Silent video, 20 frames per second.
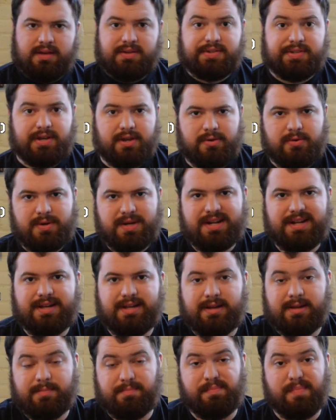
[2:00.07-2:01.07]
So,
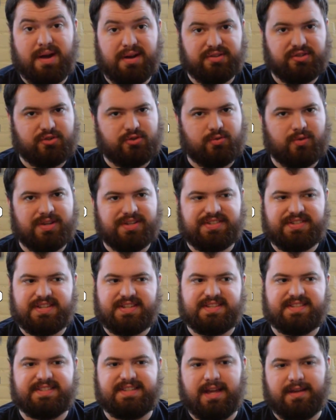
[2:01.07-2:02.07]
Monstrous
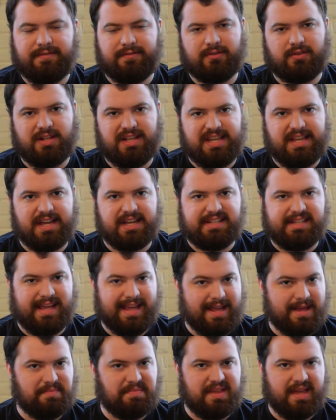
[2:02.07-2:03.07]
is definitely a
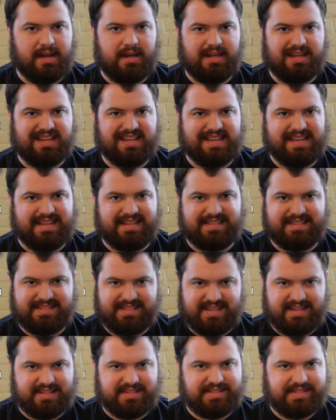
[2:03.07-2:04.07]
game that
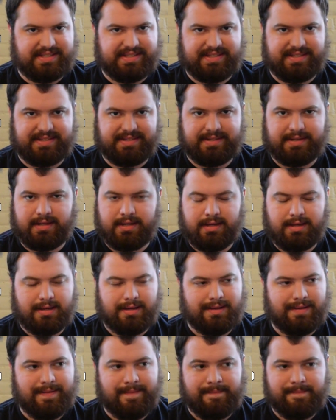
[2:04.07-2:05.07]
exists.
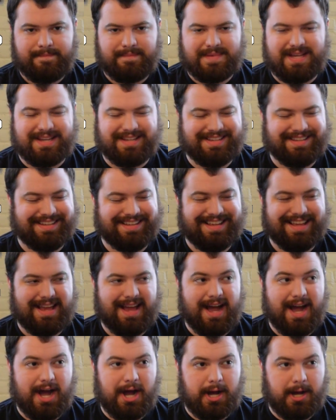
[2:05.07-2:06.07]

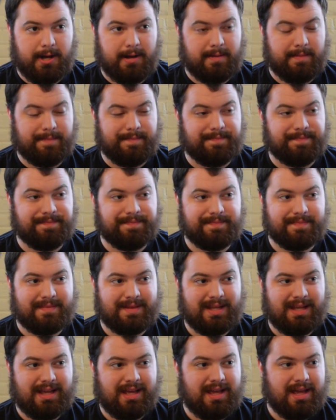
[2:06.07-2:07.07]
Um,
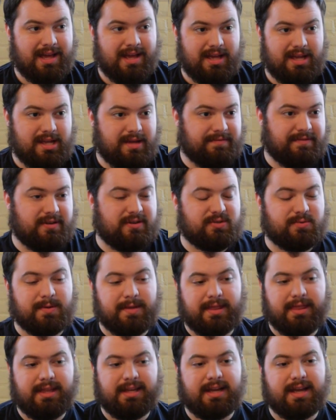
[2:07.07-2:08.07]
if there's
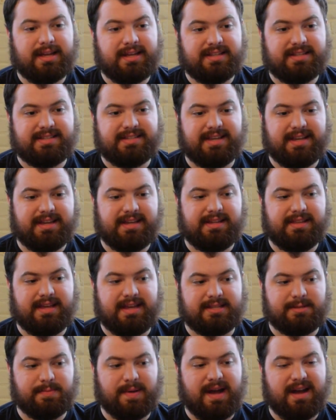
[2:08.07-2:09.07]
one thing I can say
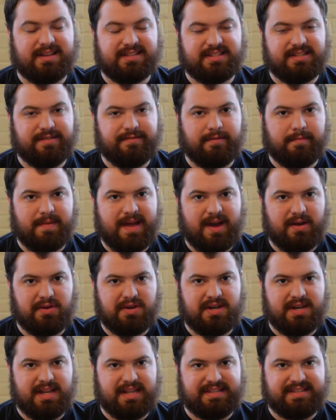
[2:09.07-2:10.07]
that's positive
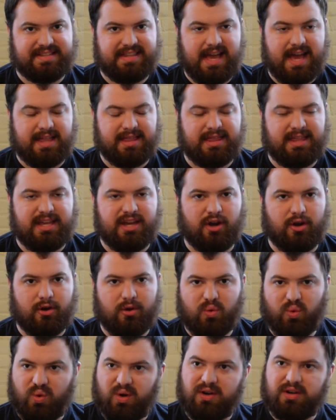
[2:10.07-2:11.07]
about it, it's that the
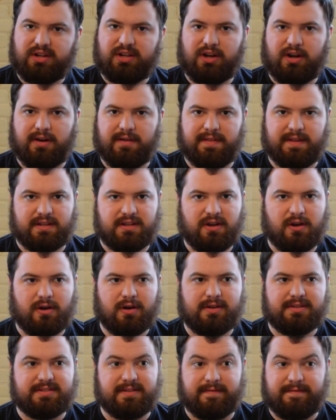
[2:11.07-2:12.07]
artwork on the
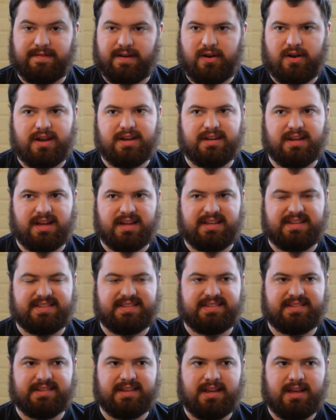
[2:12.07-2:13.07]
cards are very
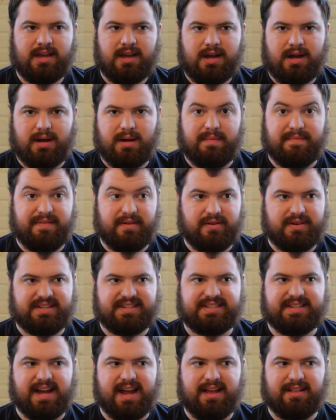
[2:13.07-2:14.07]
nice, uh, very
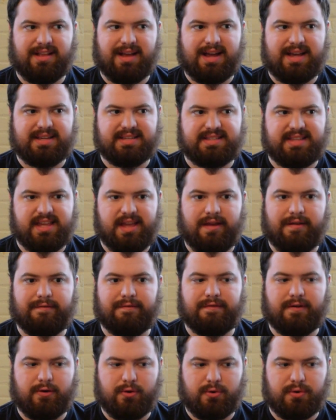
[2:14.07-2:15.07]
stylized. They
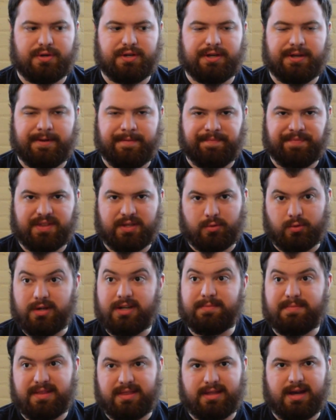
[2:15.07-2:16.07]
evoke
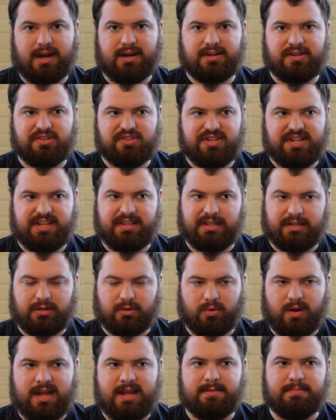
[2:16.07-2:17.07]
Greek mythology and the
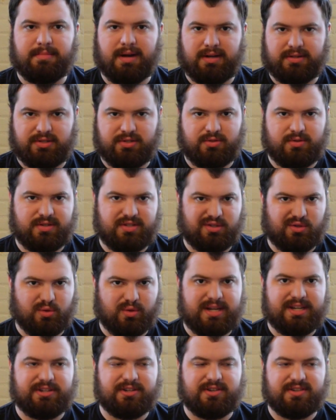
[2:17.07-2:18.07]
great monstrous
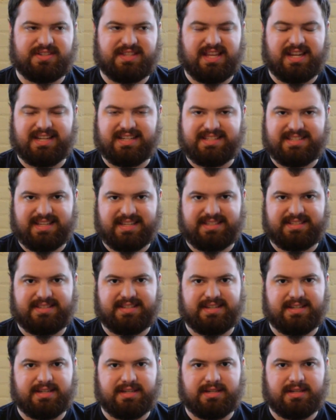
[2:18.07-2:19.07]
creatures that
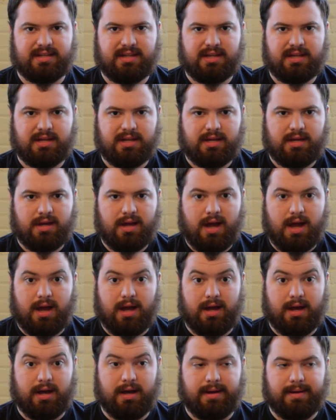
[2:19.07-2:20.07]
existed.
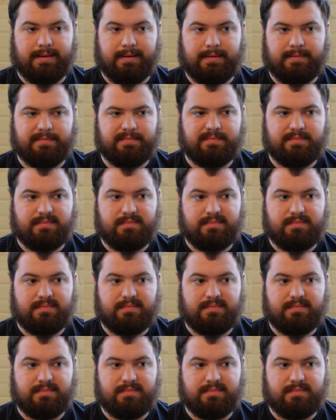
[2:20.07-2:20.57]
Uh,